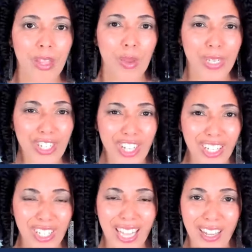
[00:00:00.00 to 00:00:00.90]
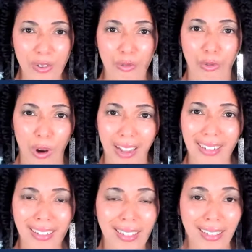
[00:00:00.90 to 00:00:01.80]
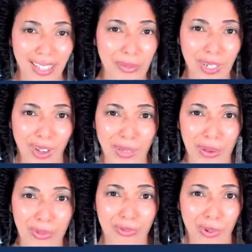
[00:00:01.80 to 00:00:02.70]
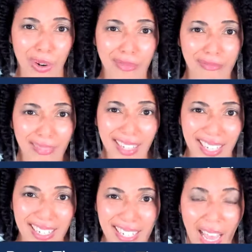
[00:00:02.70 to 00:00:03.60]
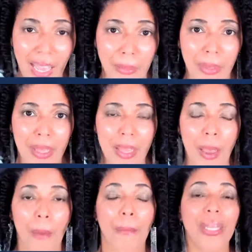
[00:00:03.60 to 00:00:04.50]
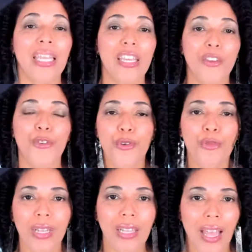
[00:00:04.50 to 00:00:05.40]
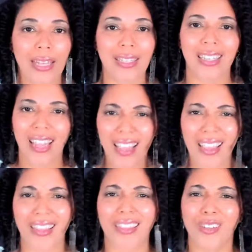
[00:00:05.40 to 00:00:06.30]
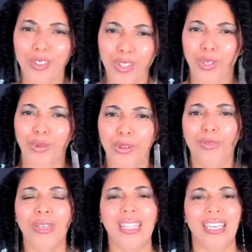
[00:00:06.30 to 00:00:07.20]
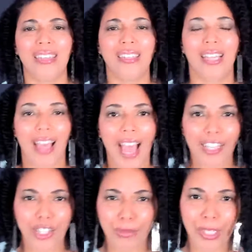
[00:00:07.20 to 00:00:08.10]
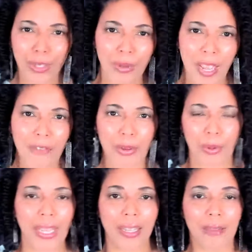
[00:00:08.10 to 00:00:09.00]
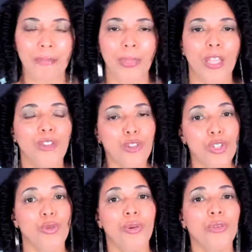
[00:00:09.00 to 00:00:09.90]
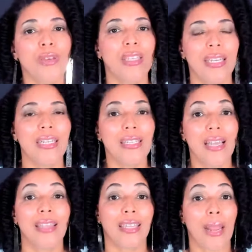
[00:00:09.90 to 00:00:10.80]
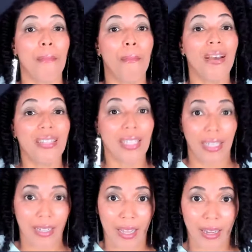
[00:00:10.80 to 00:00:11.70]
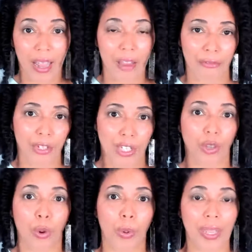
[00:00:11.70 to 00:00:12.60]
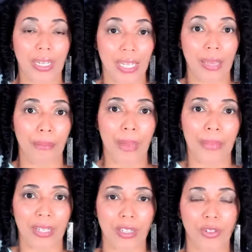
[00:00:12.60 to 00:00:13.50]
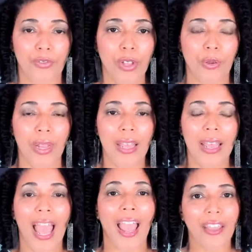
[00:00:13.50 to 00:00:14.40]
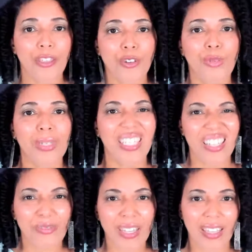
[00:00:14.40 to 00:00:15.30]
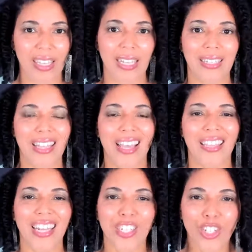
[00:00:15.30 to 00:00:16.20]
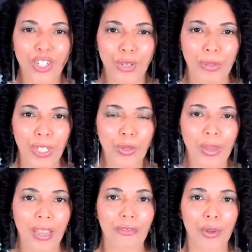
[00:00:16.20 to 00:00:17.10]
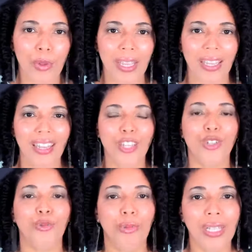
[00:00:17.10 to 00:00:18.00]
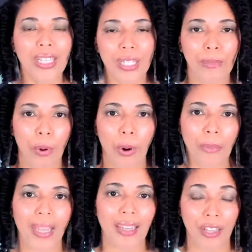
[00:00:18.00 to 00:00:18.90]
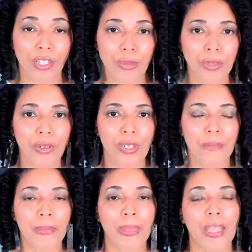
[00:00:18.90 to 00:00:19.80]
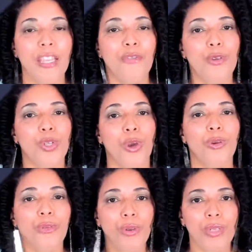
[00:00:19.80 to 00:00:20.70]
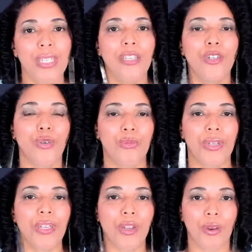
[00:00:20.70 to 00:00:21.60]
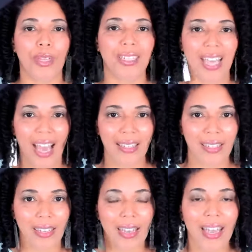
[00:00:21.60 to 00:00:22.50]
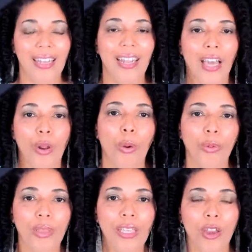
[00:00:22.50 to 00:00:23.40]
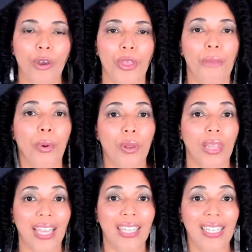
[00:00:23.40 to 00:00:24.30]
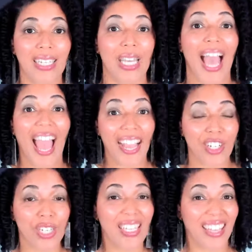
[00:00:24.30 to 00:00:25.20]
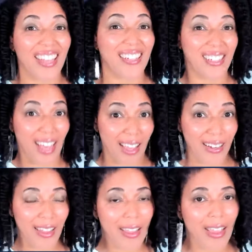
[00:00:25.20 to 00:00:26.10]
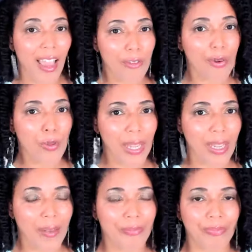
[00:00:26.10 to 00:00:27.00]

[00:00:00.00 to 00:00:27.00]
We just kind of run, like we talked about before, against time. But if you realize that, hey, there's two or three things I should be doing every week. There's two or three things that I must get done every single week to keep my business afloat. And there's specific things that I should be doing every week to really support my customers. If you turn those into reoccurring tasks, not only are they more likely to actually get done every week,